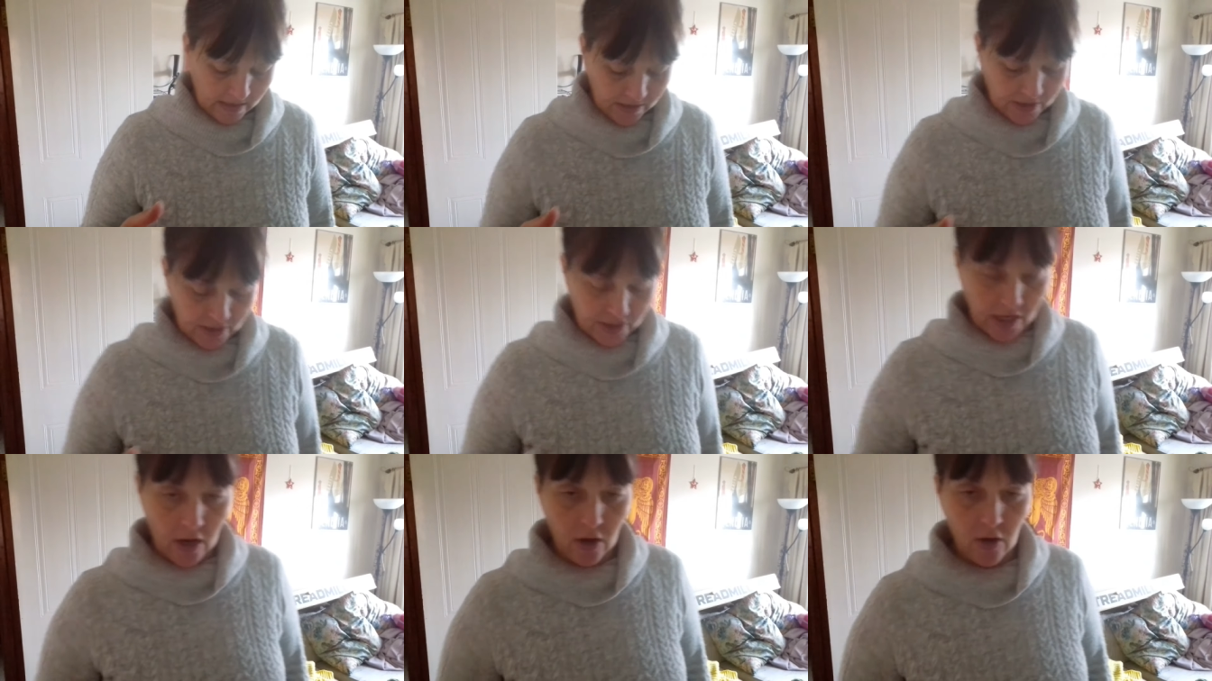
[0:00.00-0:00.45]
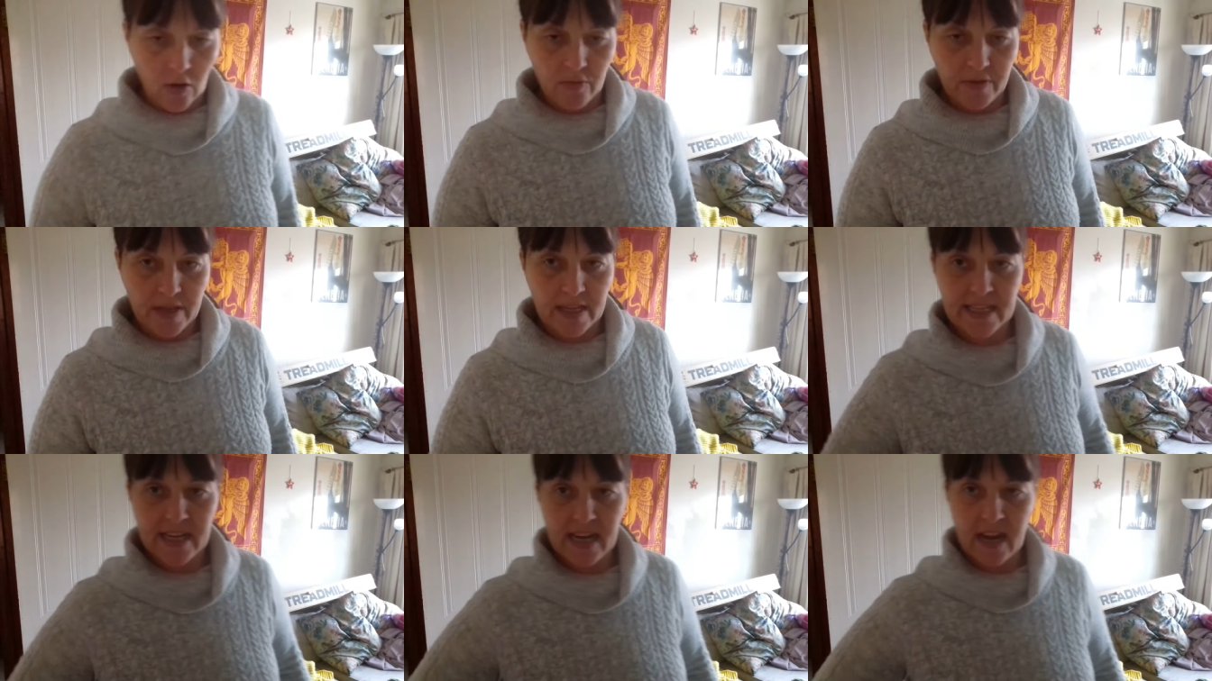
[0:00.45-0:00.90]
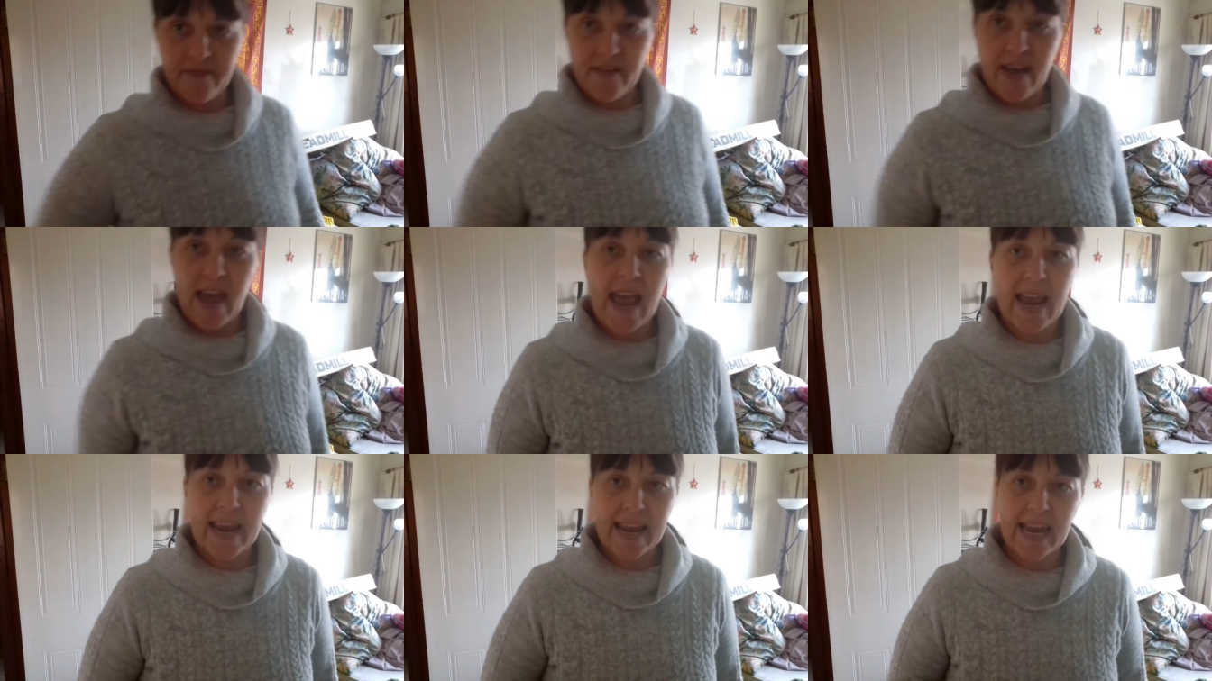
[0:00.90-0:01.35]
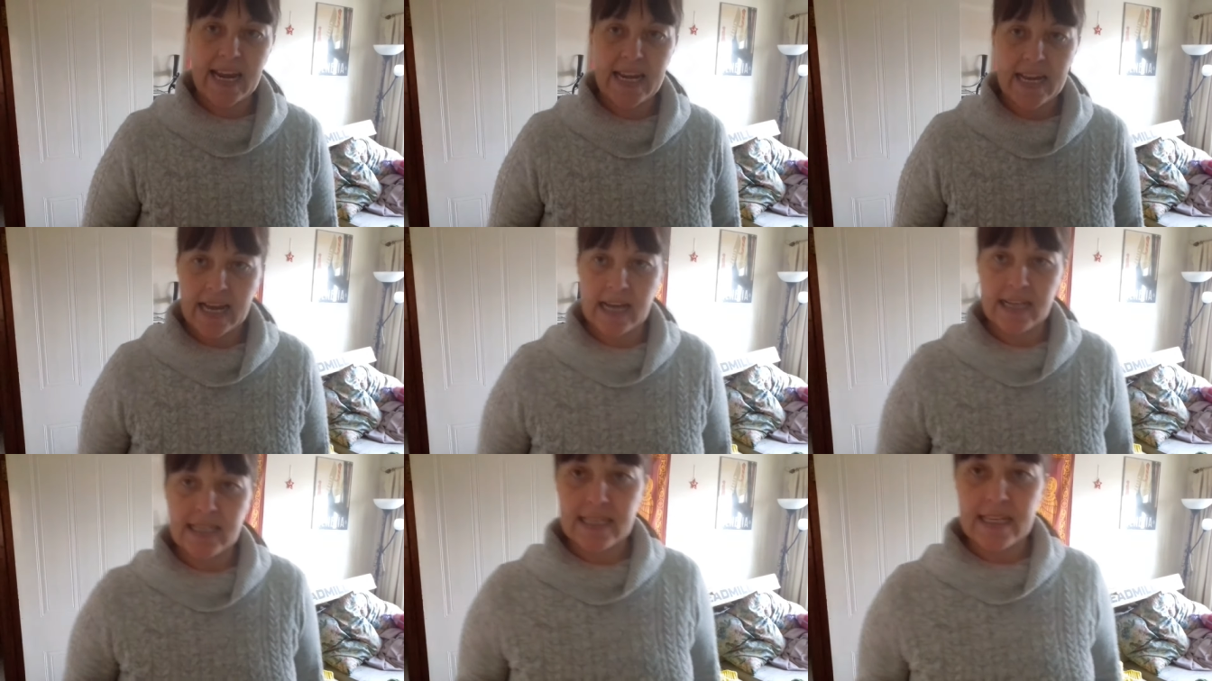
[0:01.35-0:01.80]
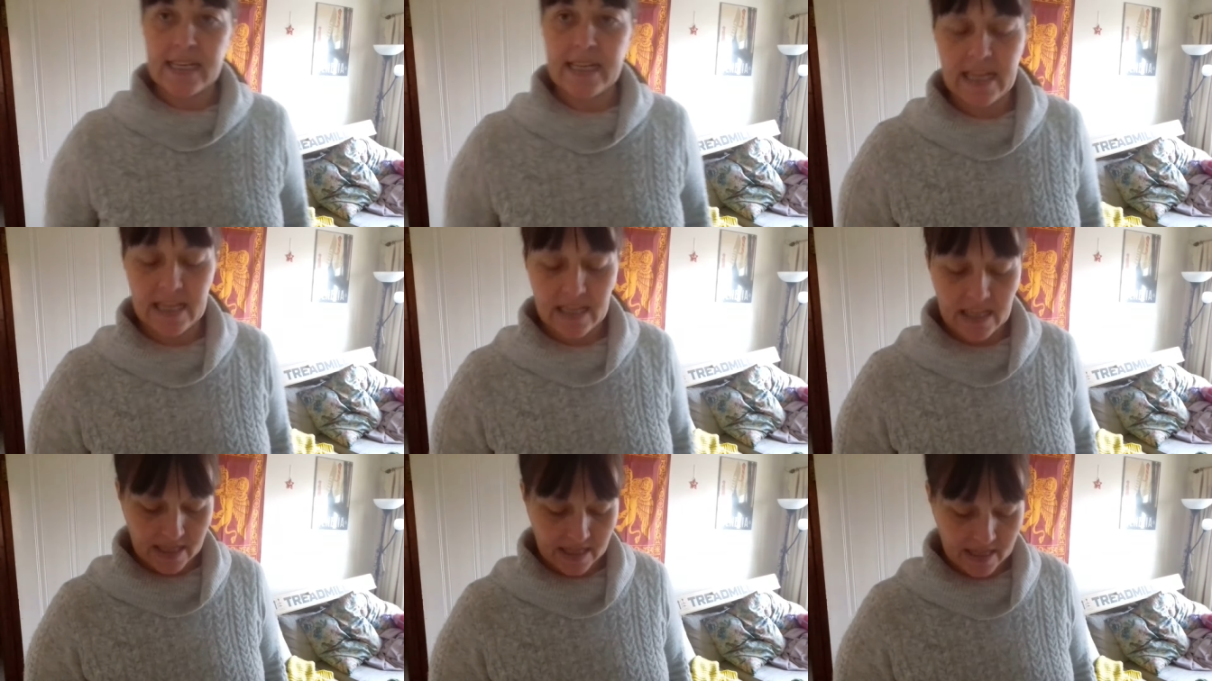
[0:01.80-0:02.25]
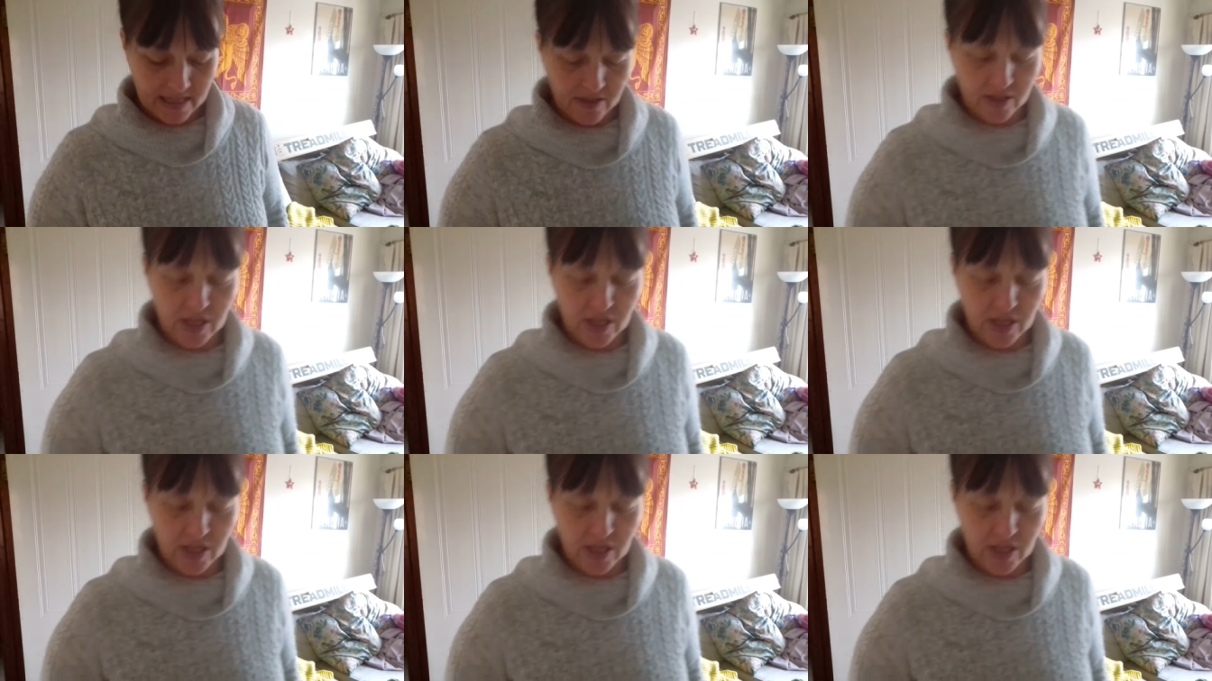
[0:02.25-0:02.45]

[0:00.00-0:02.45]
So there's enough air getting underneath